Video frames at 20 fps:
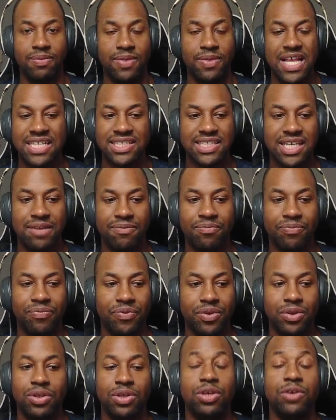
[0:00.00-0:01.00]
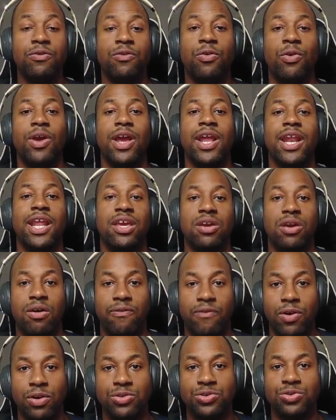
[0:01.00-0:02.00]
That's it. You've created your
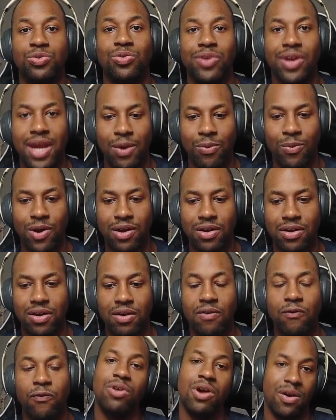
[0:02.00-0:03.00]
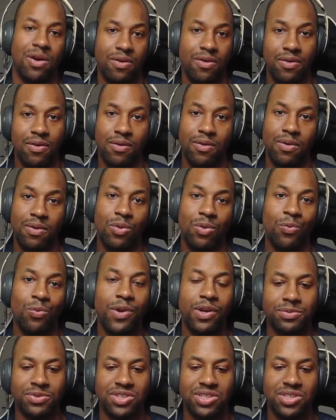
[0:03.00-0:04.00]
virtual network or
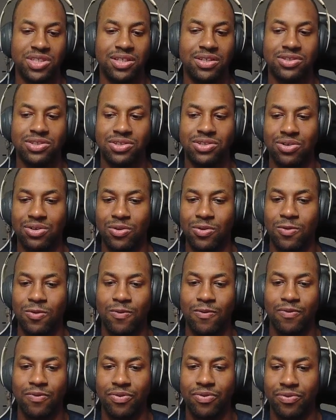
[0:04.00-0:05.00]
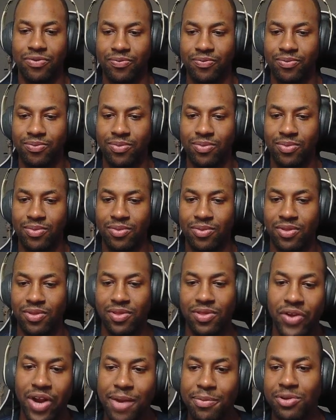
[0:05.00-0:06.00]
Windows machine, so
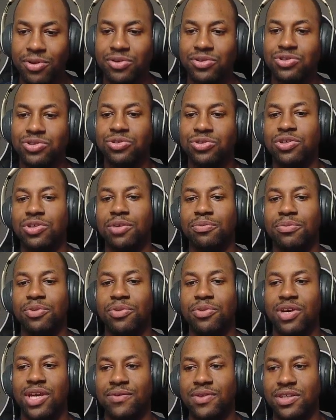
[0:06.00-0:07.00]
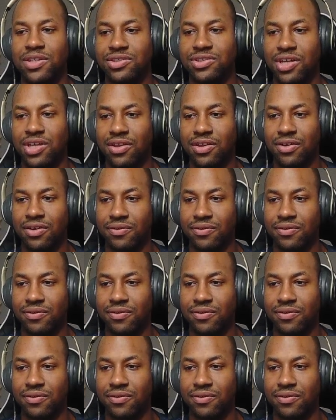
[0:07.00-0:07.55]
they're able to communicate with each other.